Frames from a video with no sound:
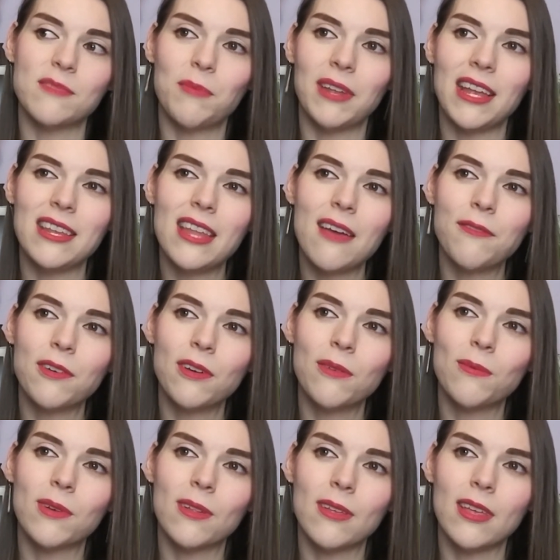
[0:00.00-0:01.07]
But I never
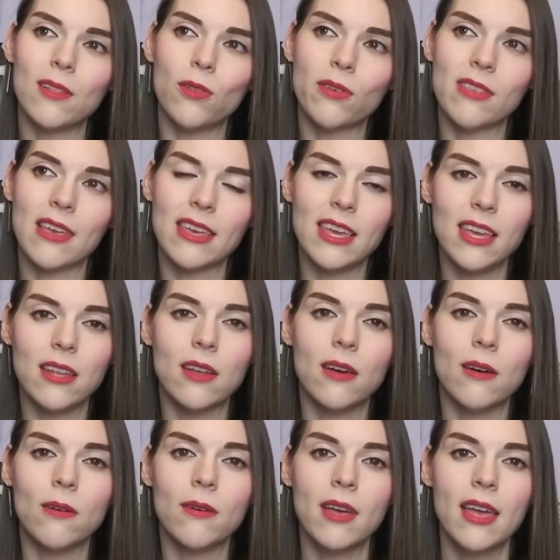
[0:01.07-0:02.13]
really looked at
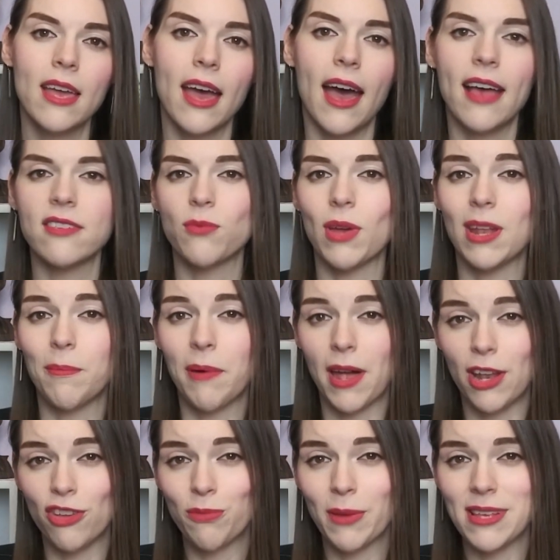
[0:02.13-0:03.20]
keto as a way to
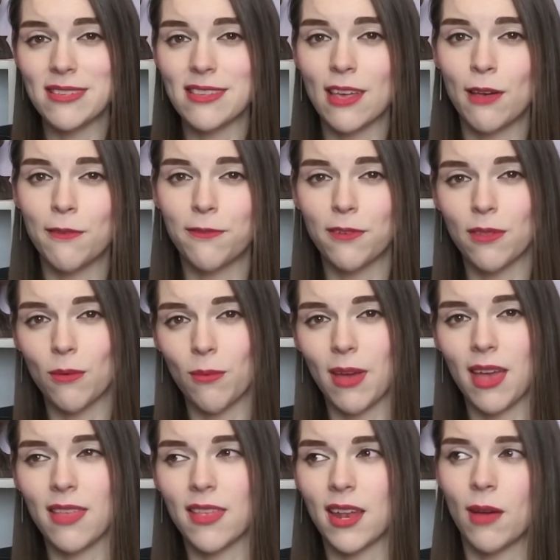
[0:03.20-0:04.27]
punish myself for the way that